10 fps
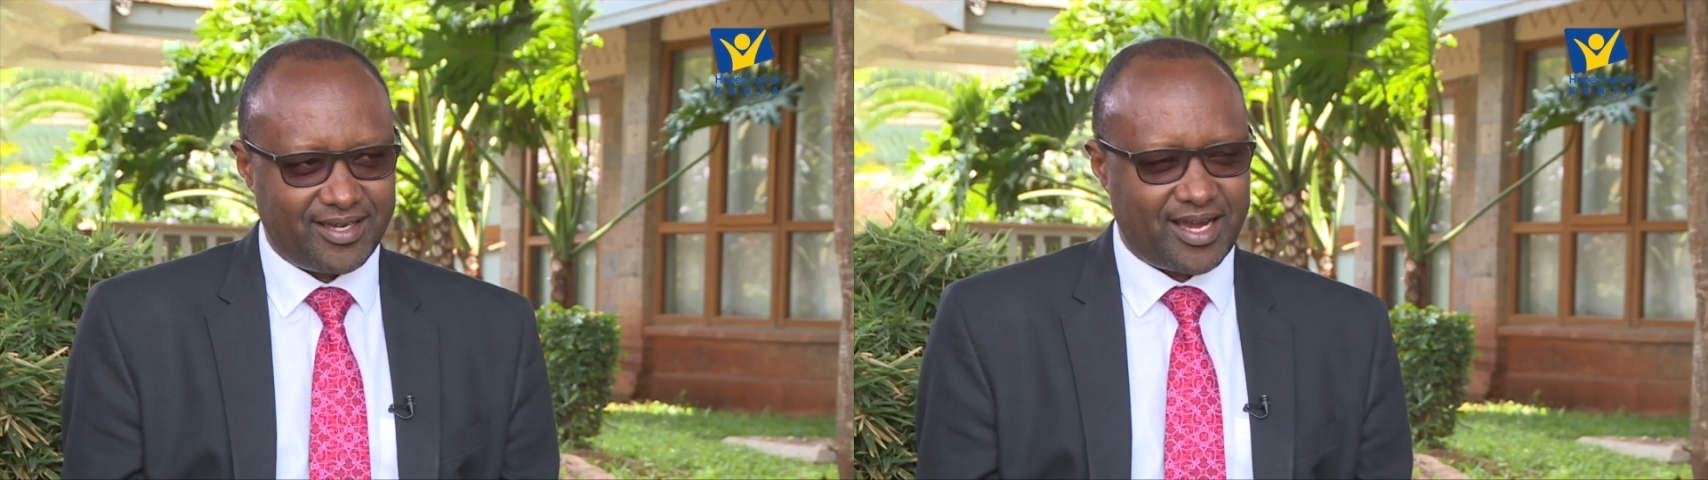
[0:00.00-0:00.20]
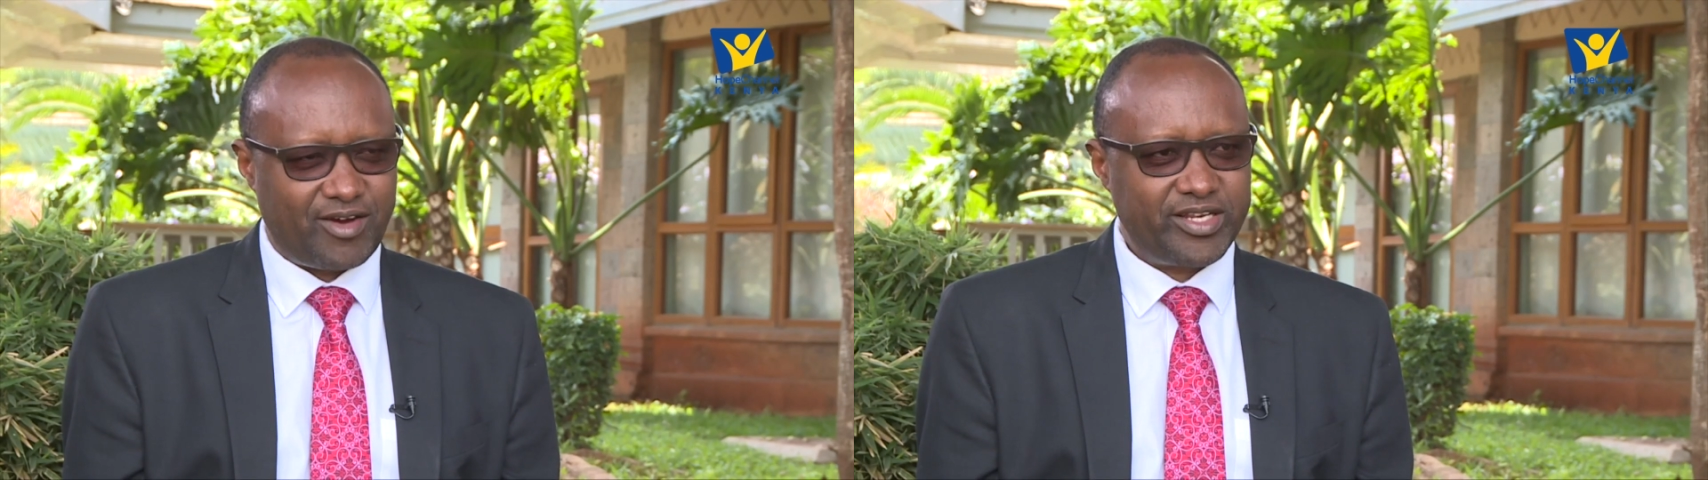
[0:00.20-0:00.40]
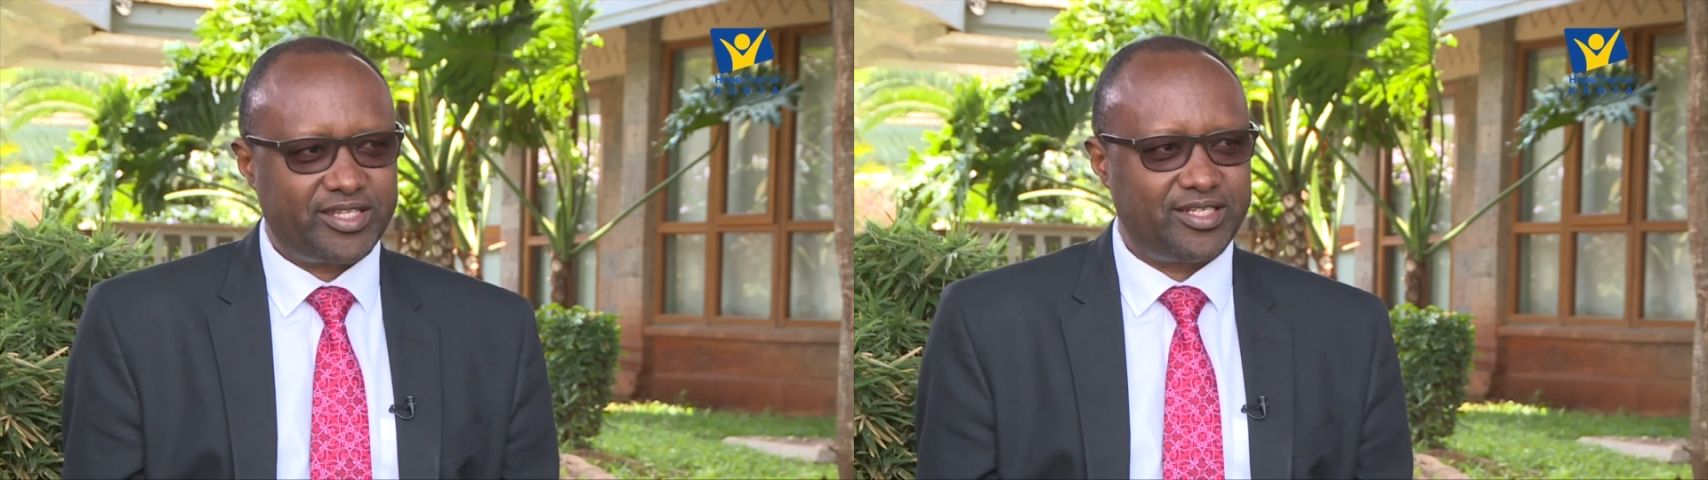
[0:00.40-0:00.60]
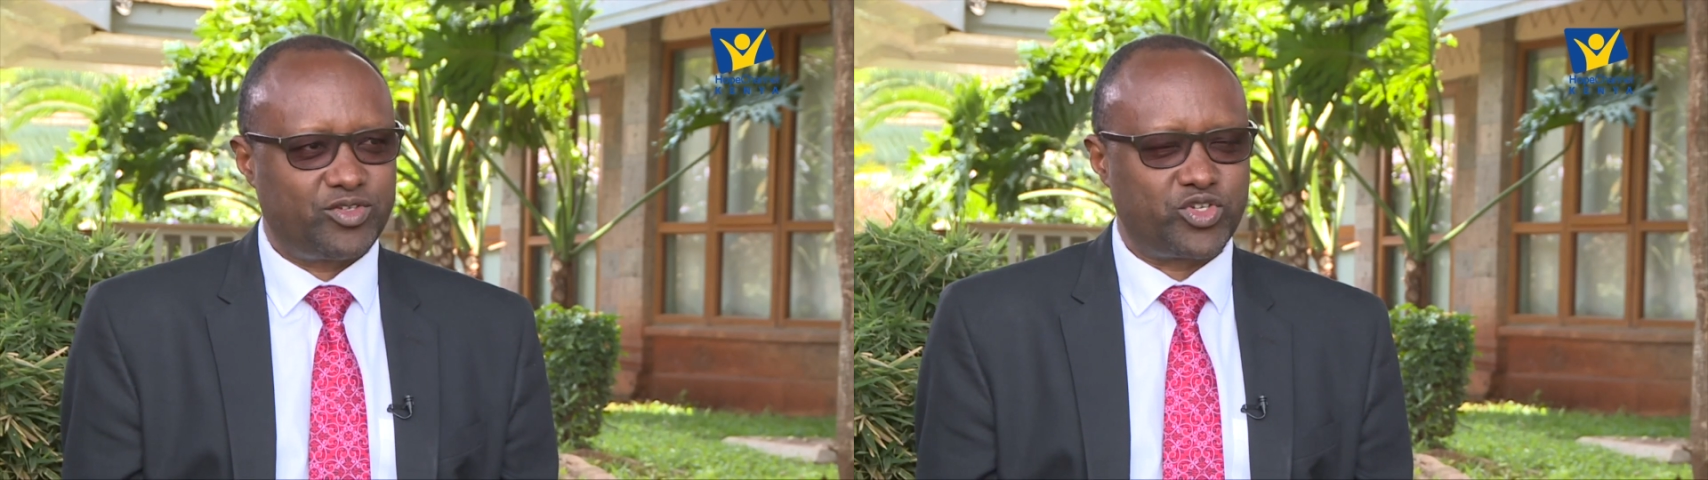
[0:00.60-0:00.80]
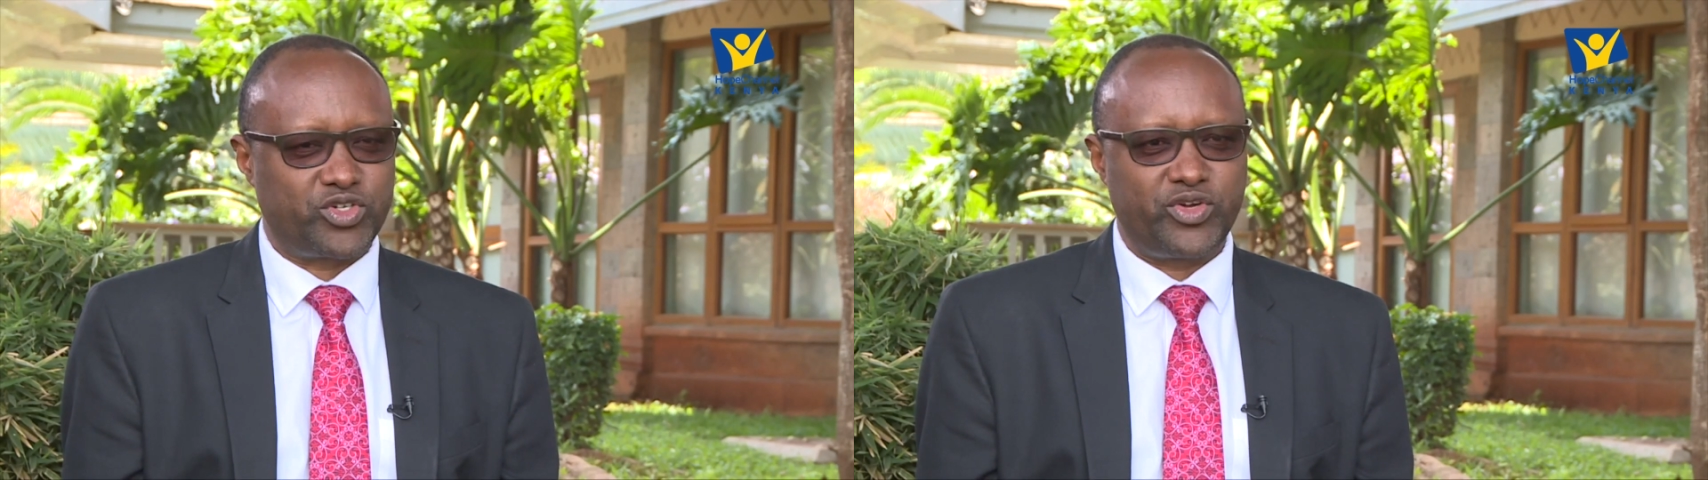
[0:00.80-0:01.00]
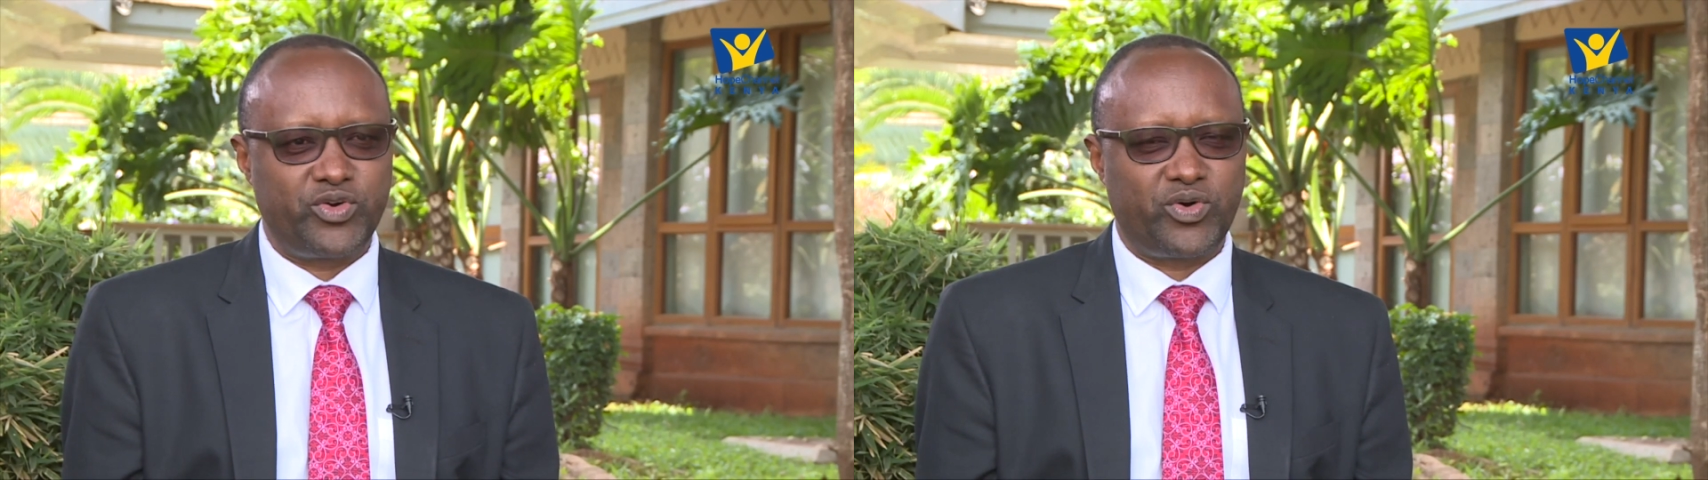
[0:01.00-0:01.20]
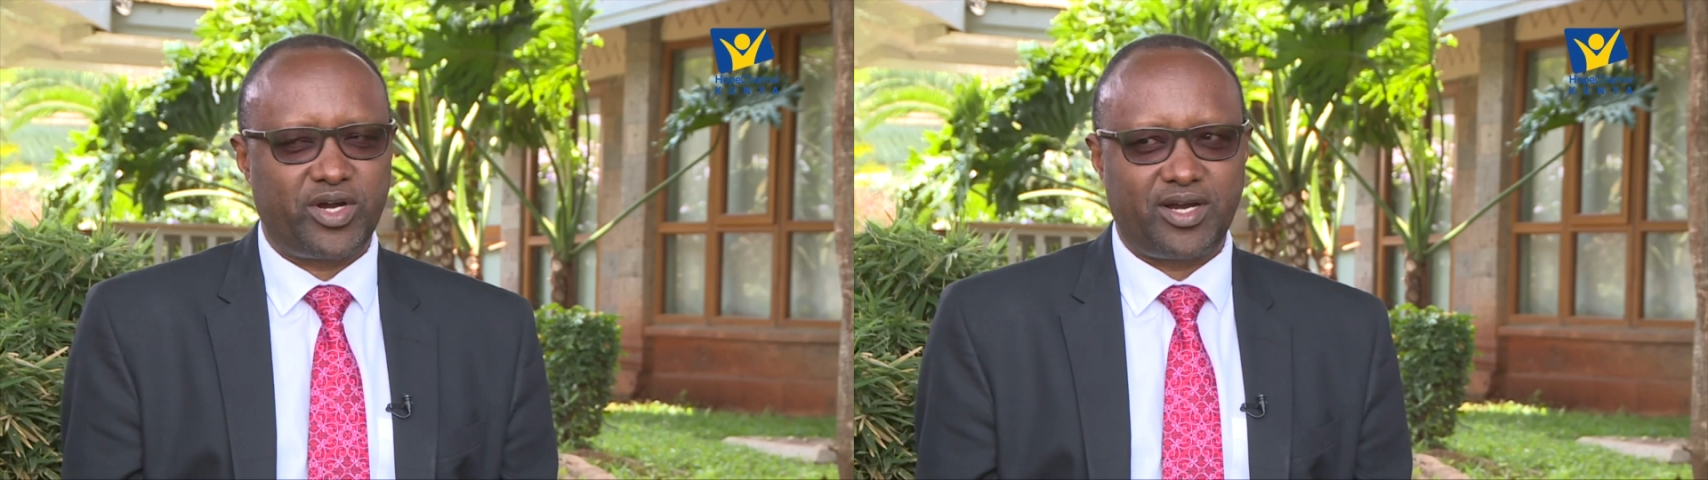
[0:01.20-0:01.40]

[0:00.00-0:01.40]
I wanted to show you